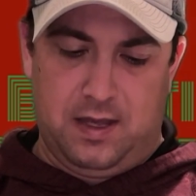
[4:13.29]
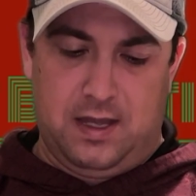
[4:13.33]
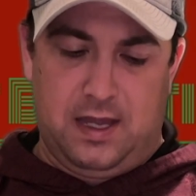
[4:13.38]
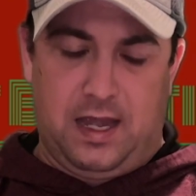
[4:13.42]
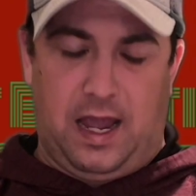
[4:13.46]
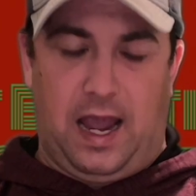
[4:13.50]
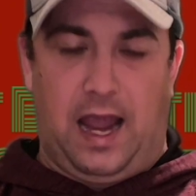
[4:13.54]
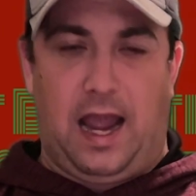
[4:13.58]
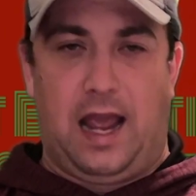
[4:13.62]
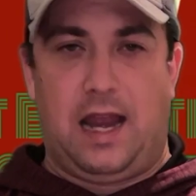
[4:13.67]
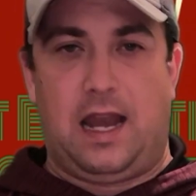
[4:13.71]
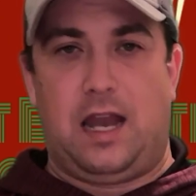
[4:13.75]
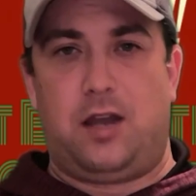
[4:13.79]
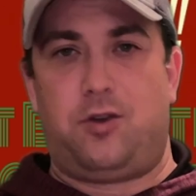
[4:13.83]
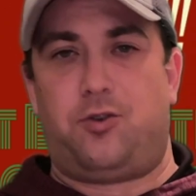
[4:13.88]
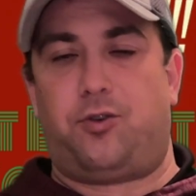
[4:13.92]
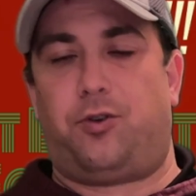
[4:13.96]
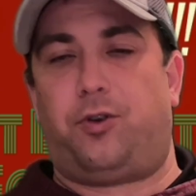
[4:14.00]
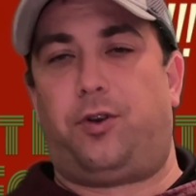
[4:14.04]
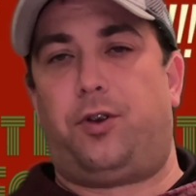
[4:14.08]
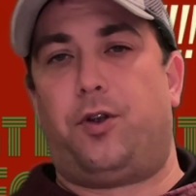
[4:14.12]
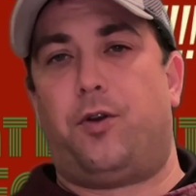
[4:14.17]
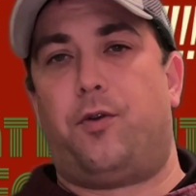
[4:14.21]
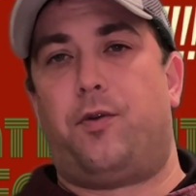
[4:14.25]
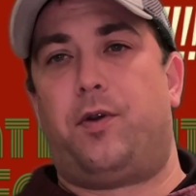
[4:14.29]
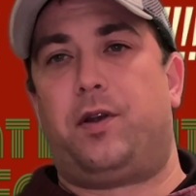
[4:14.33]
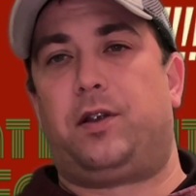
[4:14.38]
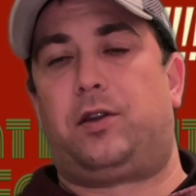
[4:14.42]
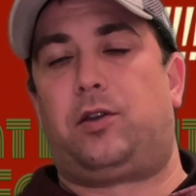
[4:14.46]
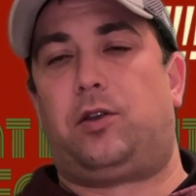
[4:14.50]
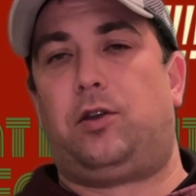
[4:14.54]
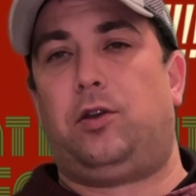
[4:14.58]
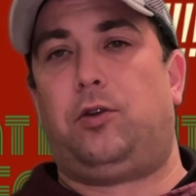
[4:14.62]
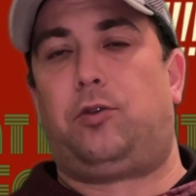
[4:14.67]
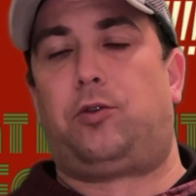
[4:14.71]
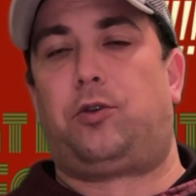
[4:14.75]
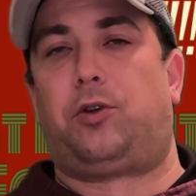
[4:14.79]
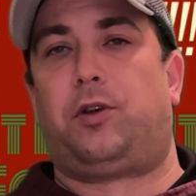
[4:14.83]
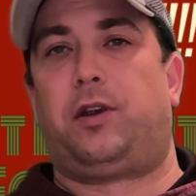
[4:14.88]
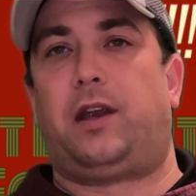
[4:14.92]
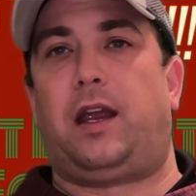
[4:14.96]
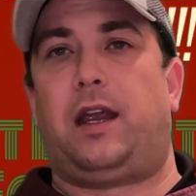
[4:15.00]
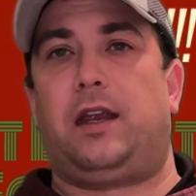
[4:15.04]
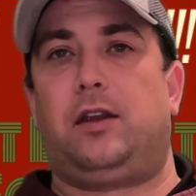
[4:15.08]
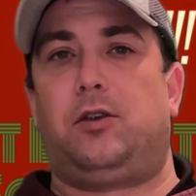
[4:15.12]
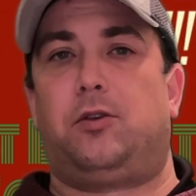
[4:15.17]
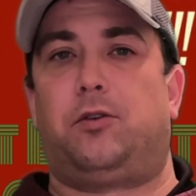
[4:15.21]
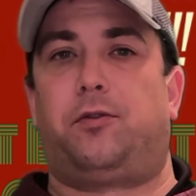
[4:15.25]
and then you're going to
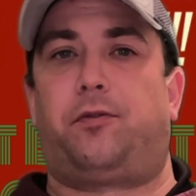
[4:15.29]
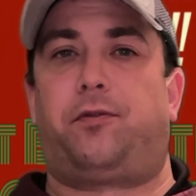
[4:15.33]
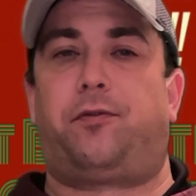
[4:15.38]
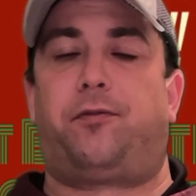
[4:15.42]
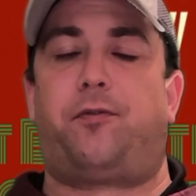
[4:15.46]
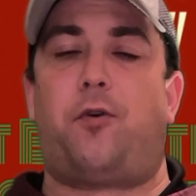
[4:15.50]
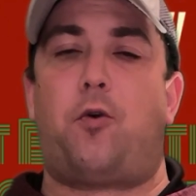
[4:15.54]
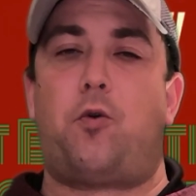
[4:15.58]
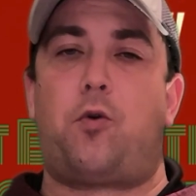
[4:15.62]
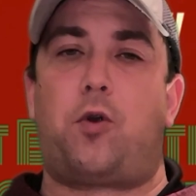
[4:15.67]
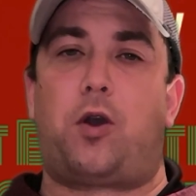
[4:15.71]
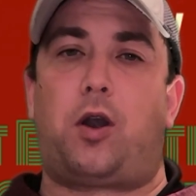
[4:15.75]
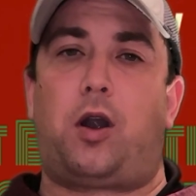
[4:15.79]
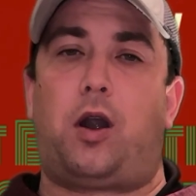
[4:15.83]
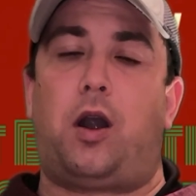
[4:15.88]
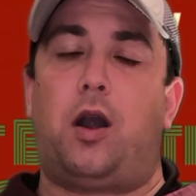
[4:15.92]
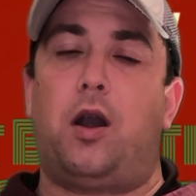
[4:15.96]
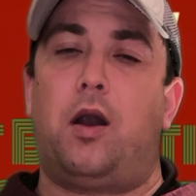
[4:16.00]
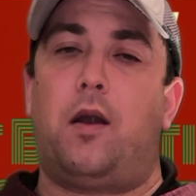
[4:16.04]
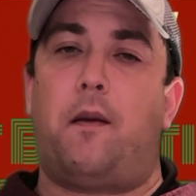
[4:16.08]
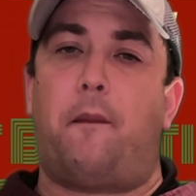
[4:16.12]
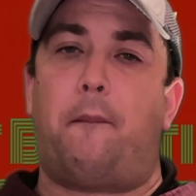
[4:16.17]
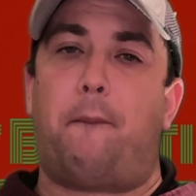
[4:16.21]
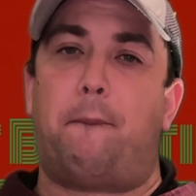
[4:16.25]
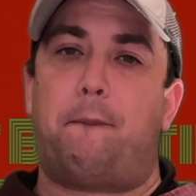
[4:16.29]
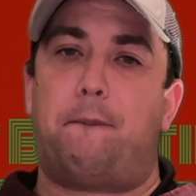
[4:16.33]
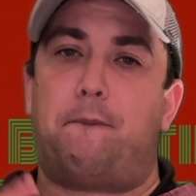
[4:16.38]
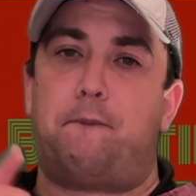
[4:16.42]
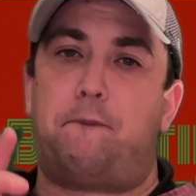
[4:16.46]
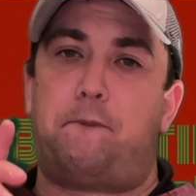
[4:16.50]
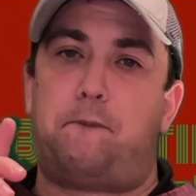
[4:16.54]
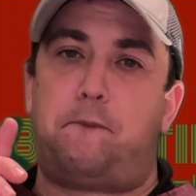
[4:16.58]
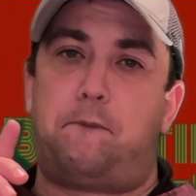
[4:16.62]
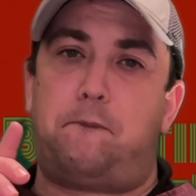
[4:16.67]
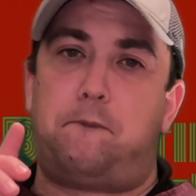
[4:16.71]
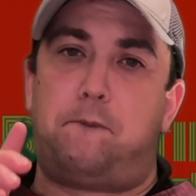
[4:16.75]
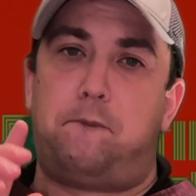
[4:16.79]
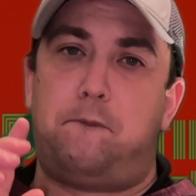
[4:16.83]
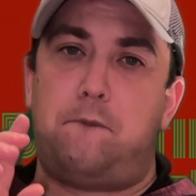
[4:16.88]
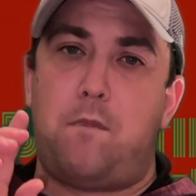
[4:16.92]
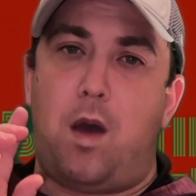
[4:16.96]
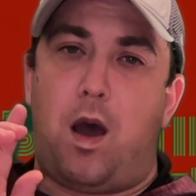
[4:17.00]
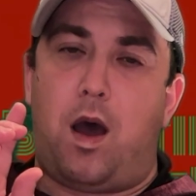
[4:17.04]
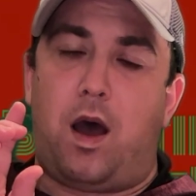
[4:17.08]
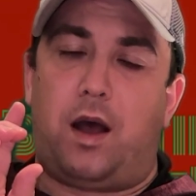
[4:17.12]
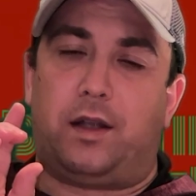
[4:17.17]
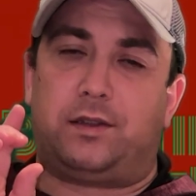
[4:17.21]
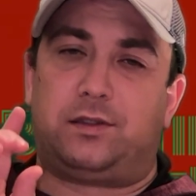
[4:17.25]
create your 4
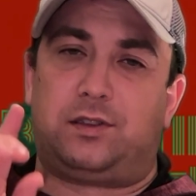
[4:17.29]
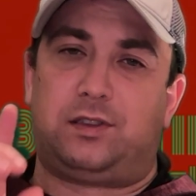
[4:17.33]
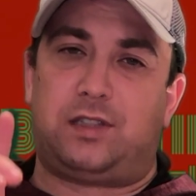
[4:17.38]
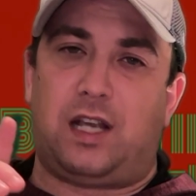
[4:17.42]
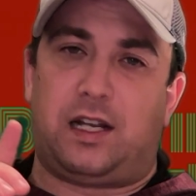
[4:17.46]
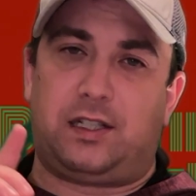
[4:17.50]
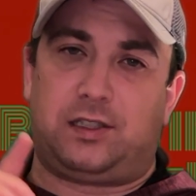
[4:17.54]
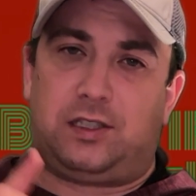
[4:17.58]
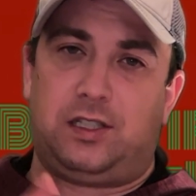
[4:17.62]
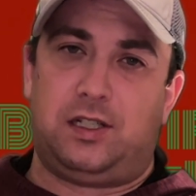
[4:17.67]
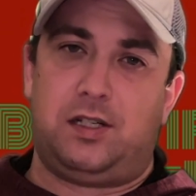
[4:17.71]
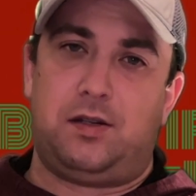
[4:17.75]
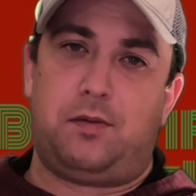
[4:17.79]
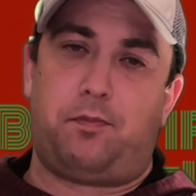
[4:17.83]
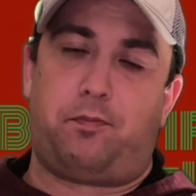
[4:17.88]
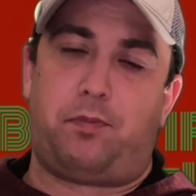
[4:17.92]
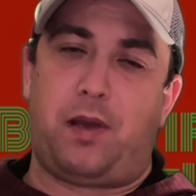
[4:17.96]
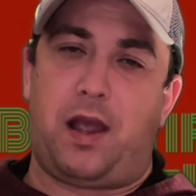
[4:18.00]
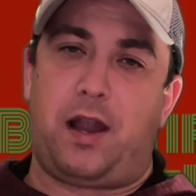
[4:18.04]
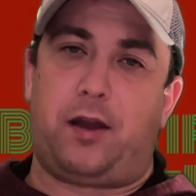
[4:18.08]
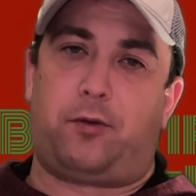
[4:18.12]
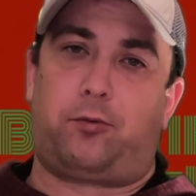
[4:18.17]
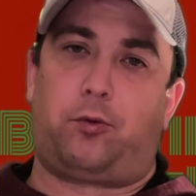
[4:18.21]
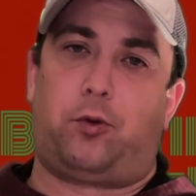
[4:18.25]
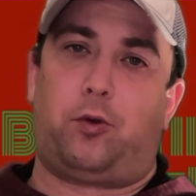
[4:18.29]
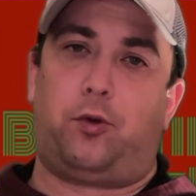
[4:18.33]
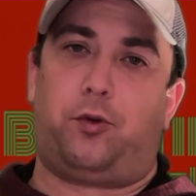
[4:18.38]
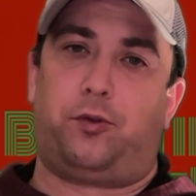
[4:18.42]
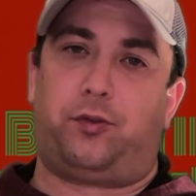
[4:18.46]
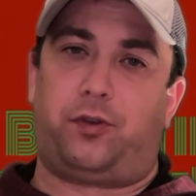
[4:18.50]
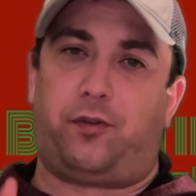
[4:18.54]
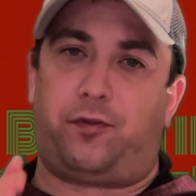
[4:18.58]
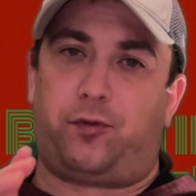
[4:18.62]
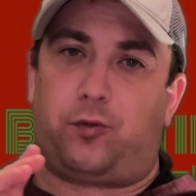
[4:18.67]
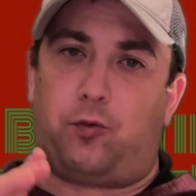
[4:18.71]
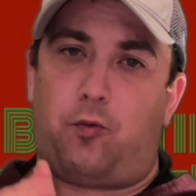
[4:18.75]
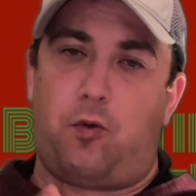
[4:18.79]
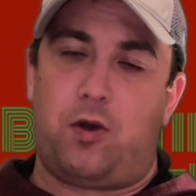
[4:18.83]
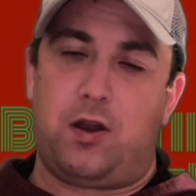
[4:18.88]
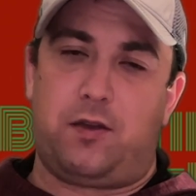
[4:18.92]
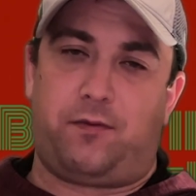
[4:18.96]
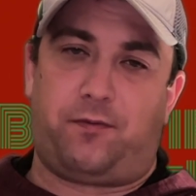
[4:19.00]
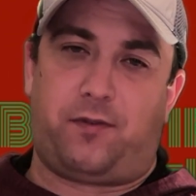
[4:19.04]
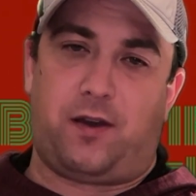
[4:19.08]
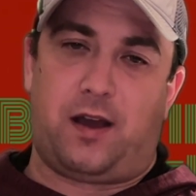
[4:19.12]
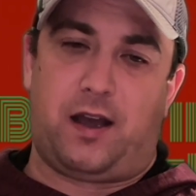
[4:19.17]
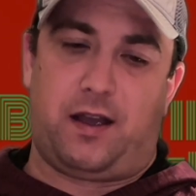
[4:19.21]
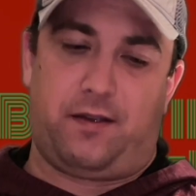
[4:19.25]
session bankrolls of
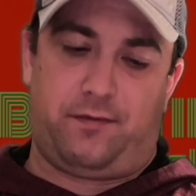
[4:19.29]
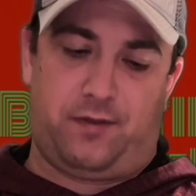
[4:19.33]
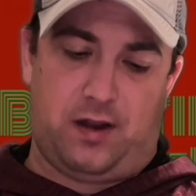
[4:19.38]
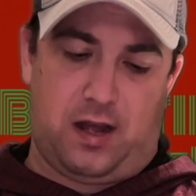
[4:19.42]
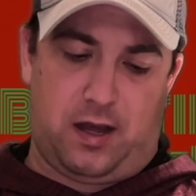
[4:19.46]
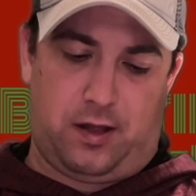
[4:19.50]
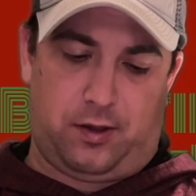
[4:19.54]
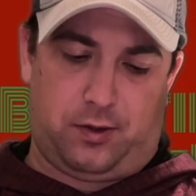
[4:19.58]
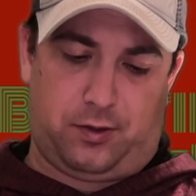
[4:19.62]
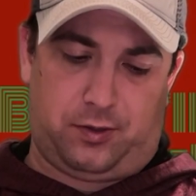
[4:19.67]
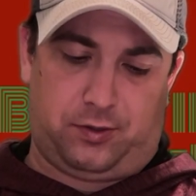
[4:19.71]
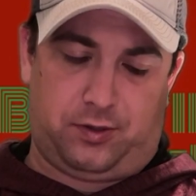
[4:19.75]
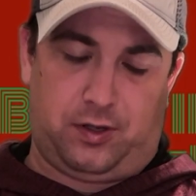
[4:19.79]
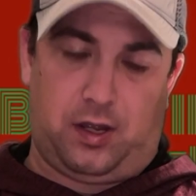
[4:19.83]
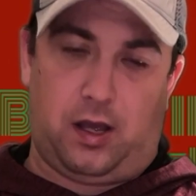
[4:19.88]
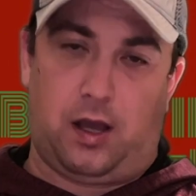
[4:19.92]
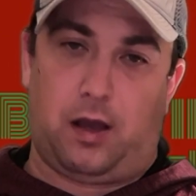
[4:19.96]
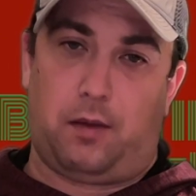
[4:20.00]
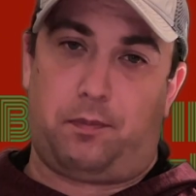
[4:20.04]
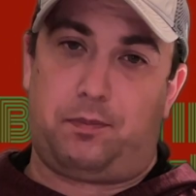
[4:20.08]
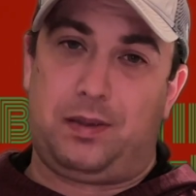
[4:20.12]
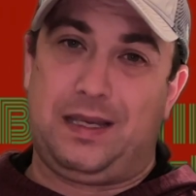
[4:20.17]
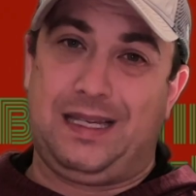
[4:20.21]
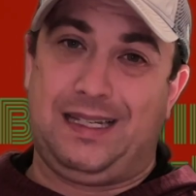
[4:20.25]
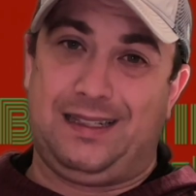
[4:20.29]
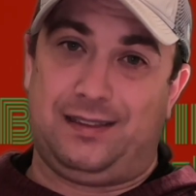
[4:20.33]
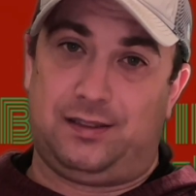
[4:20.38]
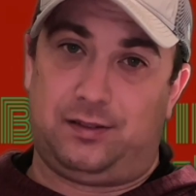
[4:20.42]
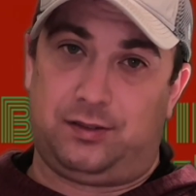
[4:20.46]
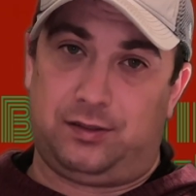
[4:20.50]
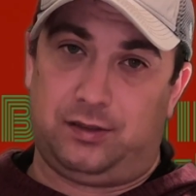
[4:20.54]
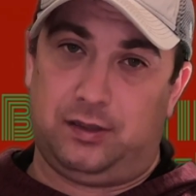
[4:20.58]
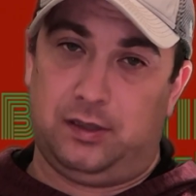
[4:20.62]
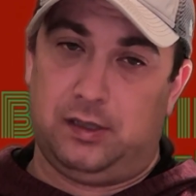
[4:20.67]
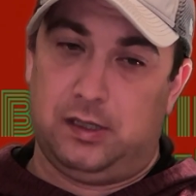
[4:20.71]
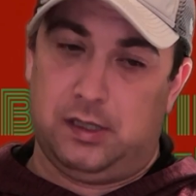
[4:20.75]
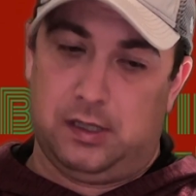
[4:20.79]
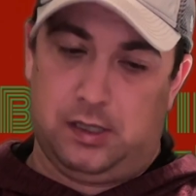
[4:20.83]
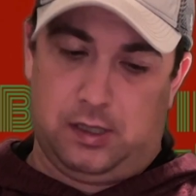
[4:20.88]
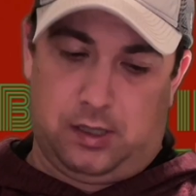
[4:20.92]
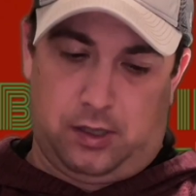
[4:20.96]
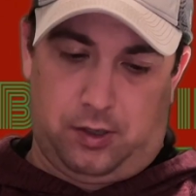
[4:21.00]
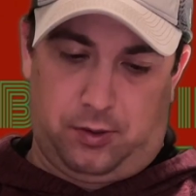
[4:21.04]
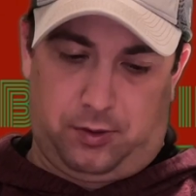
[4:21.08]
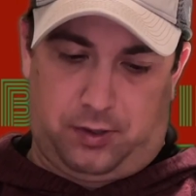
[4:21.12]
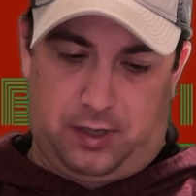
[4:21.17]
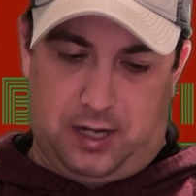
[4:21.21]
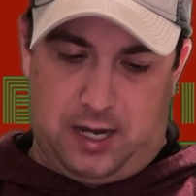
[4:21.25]
$25 a piece.
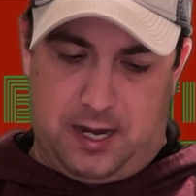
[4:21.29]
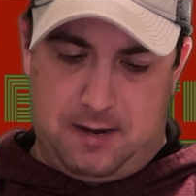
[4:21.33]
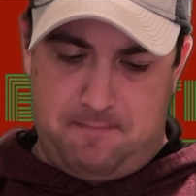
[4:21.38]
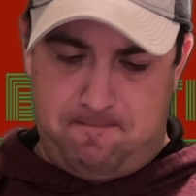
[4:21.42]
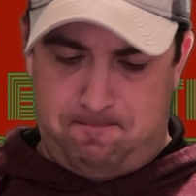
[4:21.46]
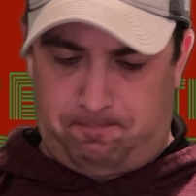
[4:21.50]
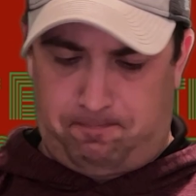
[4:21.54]
Okay?